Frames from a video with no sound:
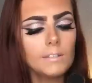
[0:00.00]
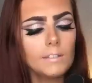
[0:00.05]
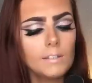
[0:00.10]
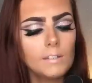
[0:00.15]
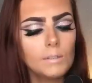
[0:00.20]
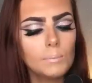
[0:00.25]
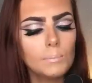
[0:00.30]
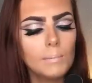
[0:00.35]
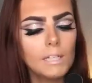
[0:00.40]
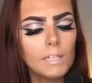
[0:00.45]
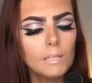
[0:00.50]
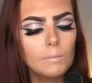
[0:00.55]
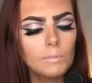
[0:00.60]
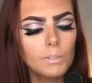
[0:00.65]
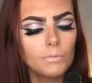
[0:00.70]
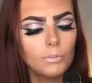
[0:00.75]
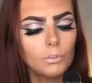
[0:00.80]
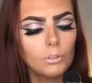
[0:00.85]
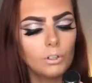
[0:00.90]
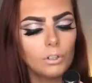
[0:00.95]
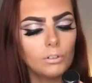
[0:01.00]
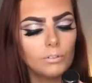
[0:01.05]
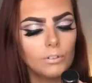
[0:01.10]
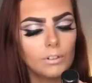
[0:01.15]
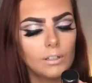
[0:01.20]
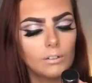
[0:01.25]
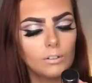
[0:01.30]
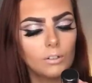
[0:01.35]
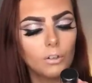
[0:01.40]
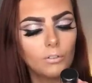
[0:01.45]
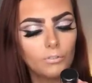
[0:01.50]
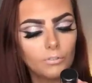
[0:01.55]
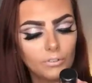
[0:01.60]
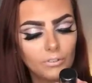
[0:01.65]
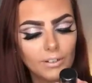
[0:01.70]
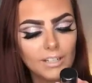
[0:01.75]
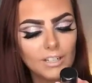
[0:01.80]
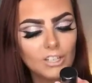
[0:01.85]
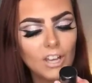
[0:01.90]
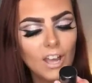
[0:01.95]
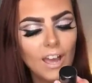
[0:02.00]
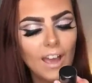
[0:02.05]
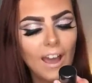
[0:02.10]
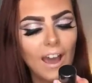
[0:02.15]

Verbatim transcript: says it's medium to full cover coverage